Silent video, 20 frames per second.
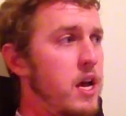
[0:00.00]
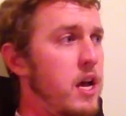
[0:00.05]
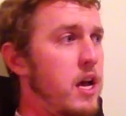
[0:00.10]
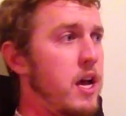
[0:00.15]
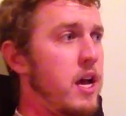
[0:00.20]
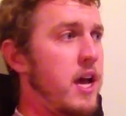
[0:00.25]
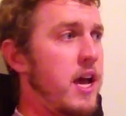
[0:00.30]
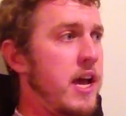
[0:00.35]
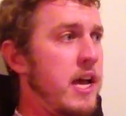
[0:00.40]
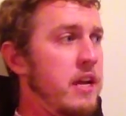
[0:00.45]

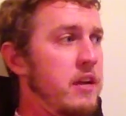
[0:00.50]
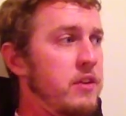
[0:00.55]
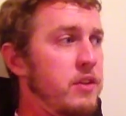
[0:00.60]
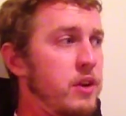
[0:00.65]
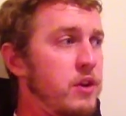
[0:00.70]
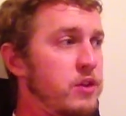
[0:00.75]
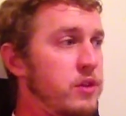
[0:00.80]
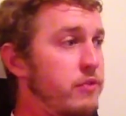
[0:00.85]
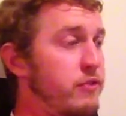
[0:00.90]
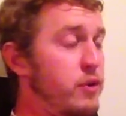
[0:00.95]
and
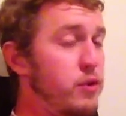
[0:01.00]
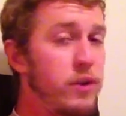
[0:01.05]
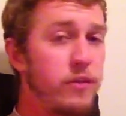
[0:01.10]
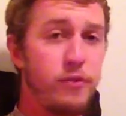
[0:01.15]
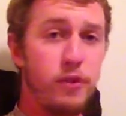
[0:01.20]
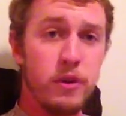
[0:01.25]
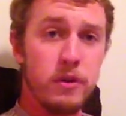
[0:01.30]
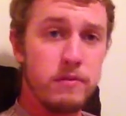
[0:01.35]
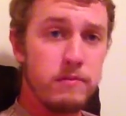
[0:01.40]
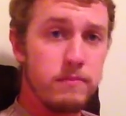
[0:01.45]
there's a few
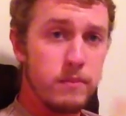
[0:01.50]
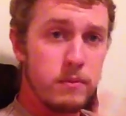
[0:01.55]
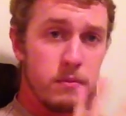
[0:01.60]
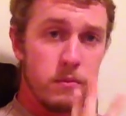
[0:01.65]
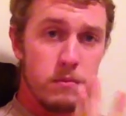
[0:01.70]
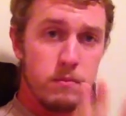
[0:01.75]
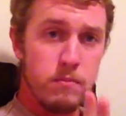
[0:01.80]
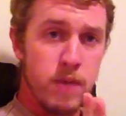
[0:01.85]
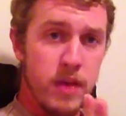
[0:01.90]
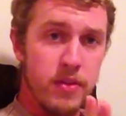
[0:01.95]
different
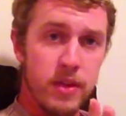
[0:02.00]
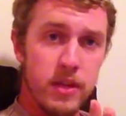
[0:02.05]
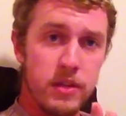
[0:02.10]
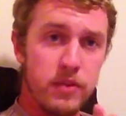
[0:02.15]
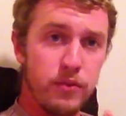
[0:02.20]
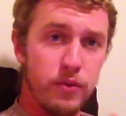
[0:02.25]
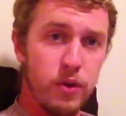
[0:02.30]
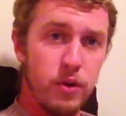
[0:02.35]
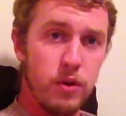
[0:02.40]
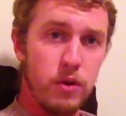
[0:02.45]
methods
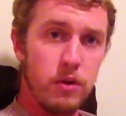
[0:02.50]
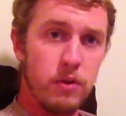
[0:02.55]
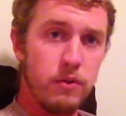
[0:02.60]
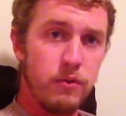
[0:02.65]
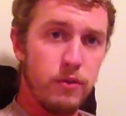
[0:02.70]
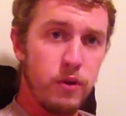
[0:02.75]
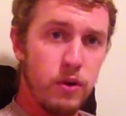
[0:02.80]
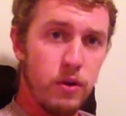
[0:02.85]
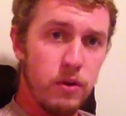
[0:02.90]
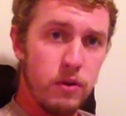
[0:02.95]
for
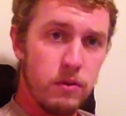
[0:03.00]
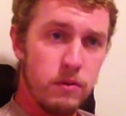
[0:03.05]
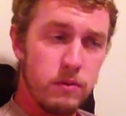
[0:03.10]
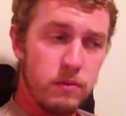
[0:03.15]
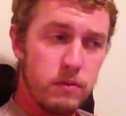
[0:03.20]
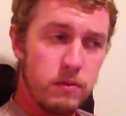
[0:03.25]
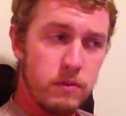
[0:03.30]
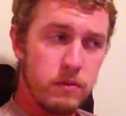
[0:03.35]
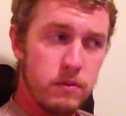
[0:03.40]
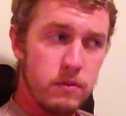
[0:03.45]

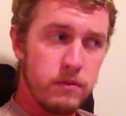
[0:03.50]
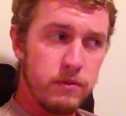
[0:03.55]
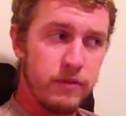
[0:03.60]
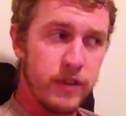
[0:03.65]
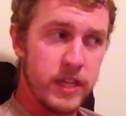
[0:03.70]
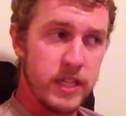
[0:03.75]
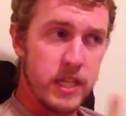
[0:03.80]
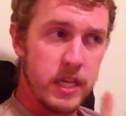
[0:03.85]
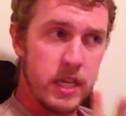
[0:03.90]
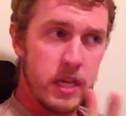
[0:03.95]

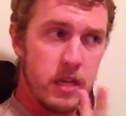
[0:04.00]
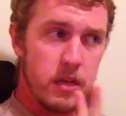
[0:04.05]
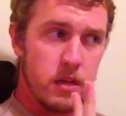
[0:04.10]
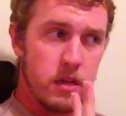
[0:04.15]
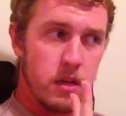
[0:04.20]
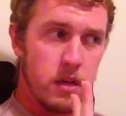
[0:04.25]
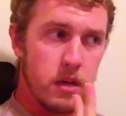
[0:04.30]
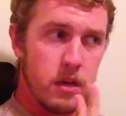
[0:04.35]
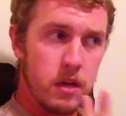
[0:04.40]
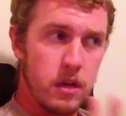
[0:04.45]
fixing it,
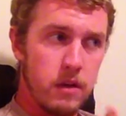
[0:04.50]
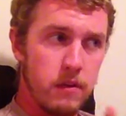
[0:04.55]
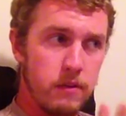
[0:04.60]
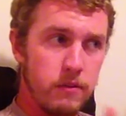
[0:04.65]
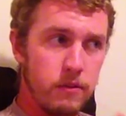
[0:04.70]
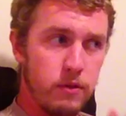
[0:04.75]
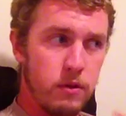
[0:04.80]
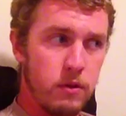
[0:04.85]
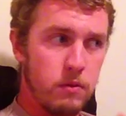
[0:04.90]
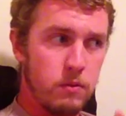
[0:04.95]

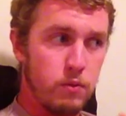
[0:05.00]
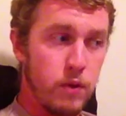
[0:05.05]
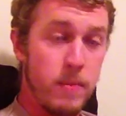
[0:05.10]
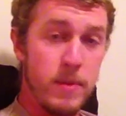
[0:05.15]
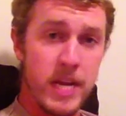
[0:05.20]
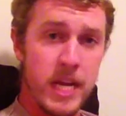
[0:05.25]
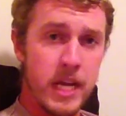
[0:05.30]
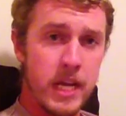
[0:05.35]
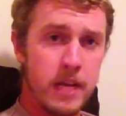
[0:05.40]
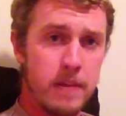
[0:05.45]
for
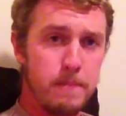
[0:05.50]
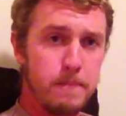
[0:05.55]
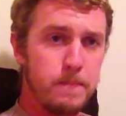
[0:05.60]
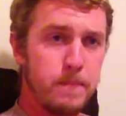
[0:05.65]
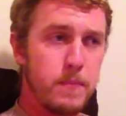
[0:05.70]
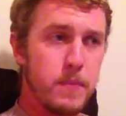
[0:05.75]
remedying it.